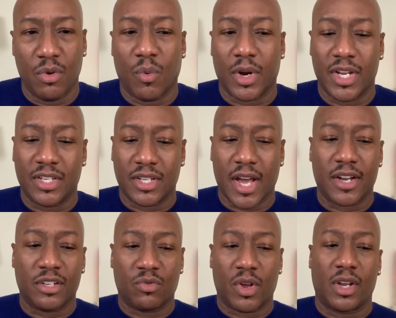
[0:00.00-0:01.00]
What he's not
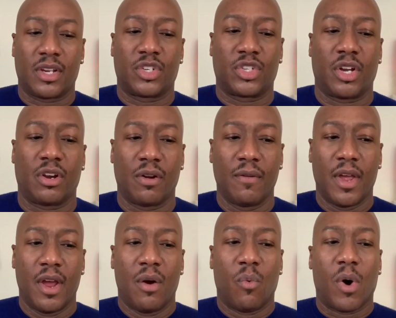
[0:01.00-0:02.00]
is ready to share
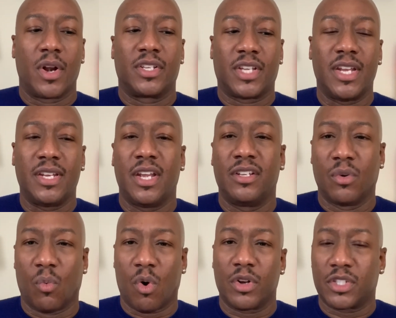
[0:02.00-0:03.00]
what it is he needs
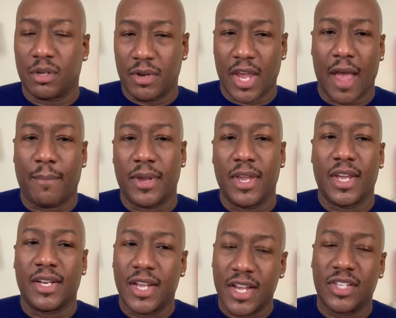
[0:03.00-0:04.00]
and wants to be happy
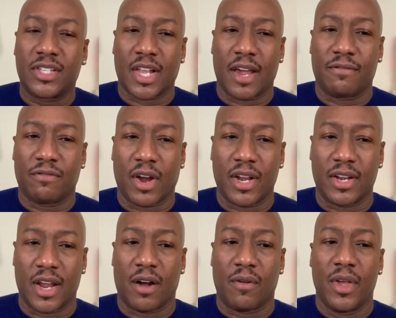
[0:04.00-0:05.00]
in his life right
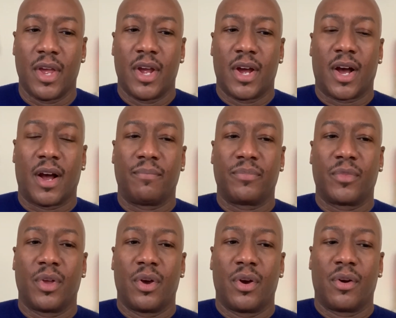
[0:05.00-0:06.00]
now.
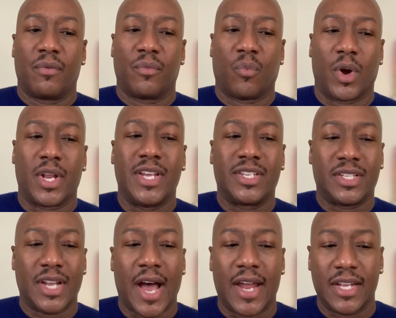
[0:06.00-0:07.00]
What he's
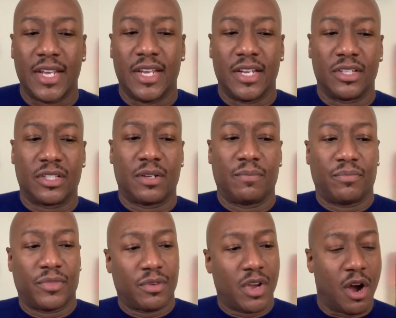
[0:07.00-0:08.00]
not is
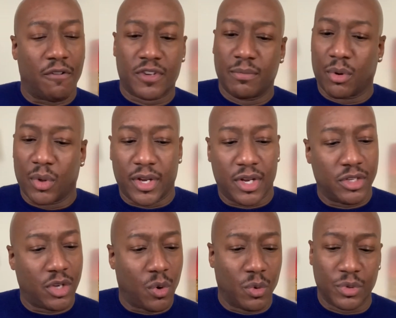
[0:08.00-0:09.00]
comfortable in
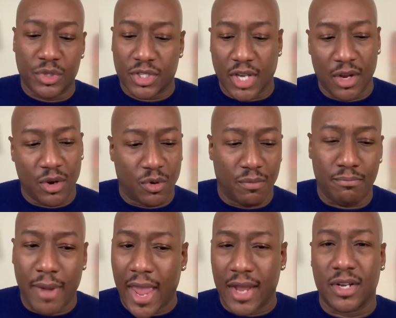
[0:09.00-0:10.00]
his whole single
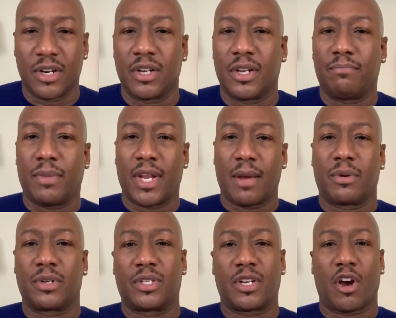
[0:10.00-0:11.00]
manhood and being able
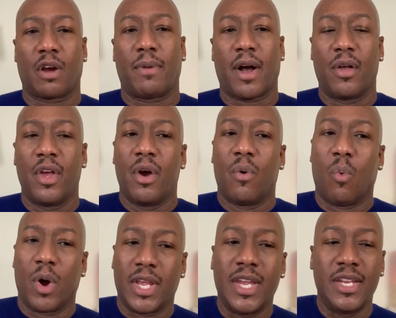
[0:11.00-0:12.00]
to talk about
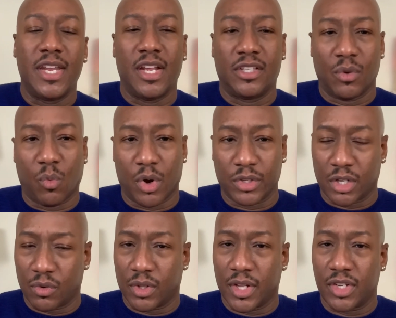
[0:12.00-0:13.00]
what he needs and wants in
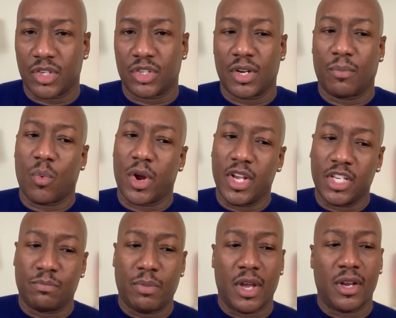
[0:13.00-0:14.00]
a relationship, where he's
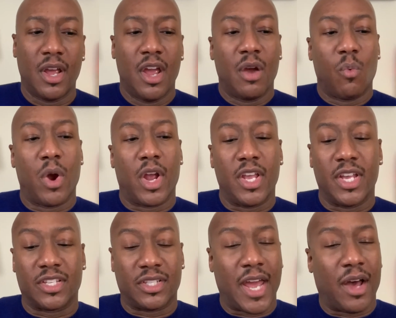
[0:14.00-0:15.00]
been, where he
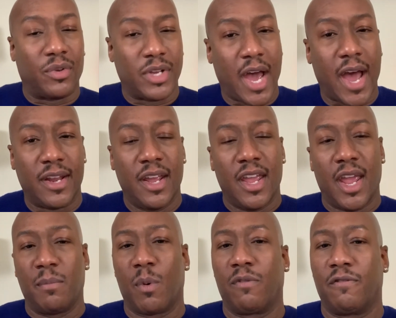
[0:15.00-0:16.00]
is now not,
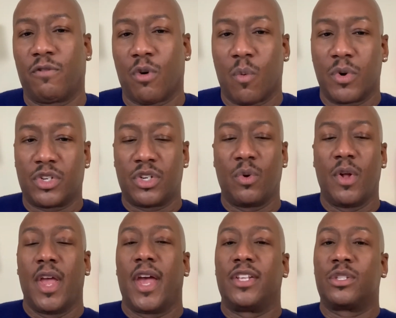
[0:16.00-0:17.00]
and moving forward with you.
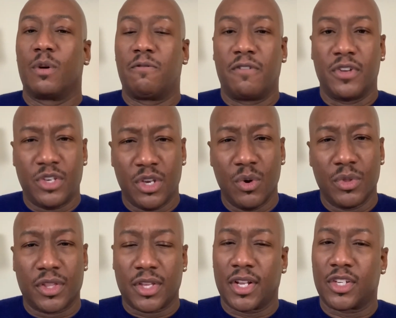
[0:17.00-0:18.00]
And so for you,
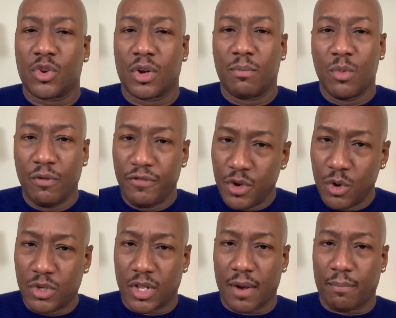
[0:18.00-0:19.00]
the thing that's going to move you
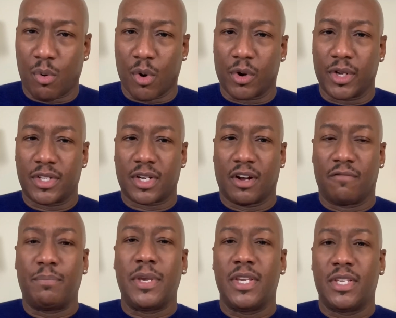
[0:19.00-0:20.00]
to that point
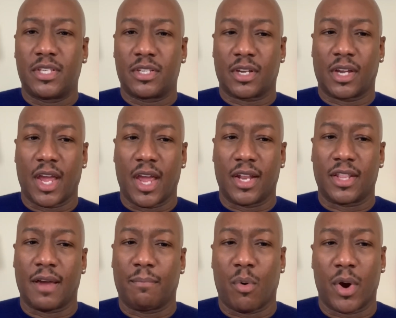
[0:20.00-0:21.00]
of peace and
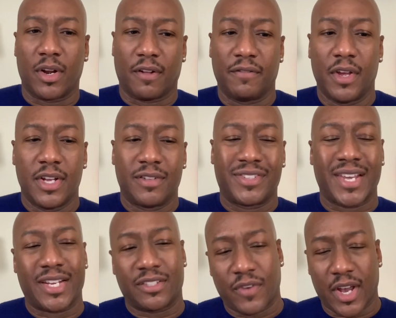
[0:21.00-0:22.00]
that point of
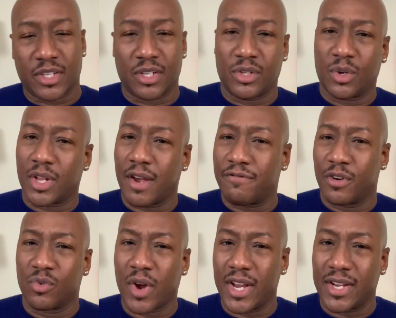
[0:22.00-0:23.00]
satisfaction in your life for
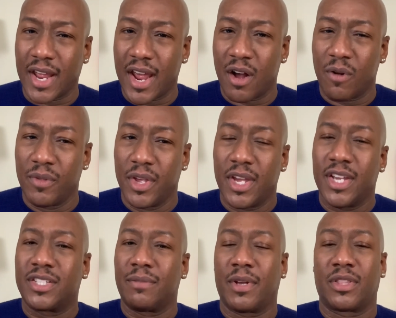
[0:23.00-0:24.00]
right now
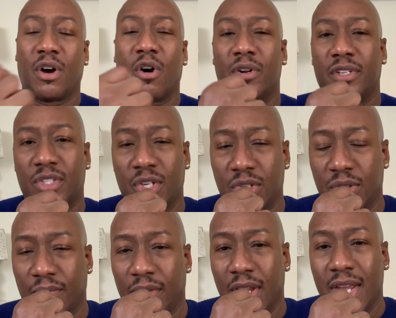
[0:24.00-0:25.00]
is to make the hard decision.
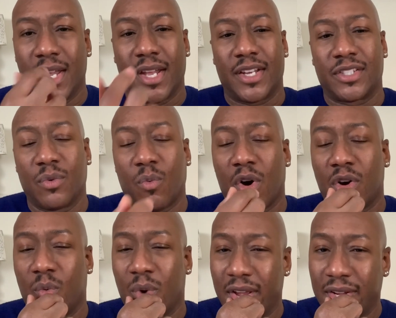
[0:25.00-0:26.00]
And that's to walk
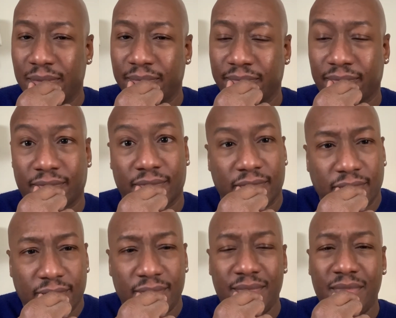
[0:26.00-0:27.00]
away.
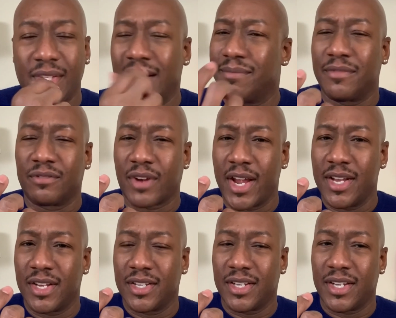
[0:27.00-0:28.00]

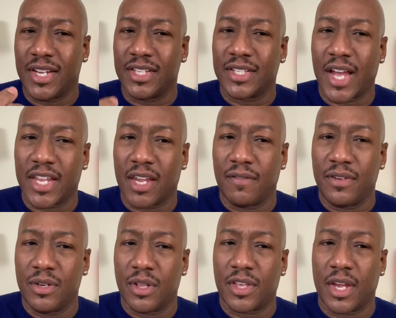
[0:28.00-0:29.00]
Right? He's not giving
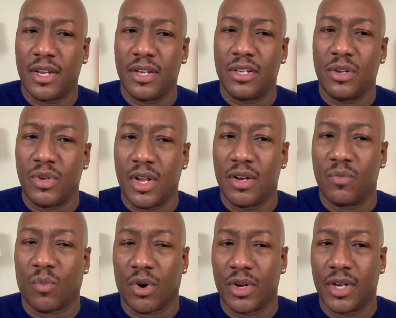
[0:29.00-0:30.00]
you the thing you need
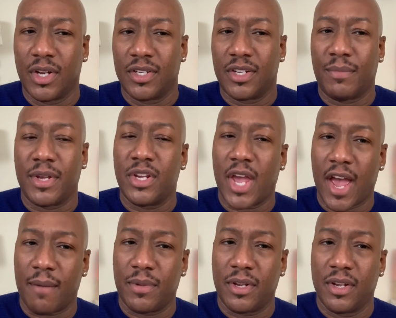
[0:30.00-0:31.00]
and want to make you
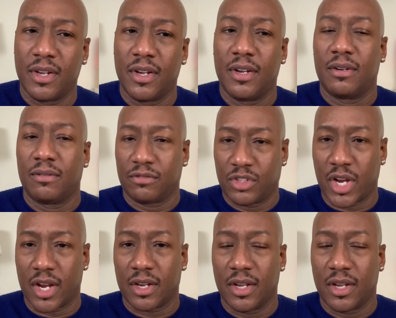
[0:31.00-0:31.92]
happy. Check.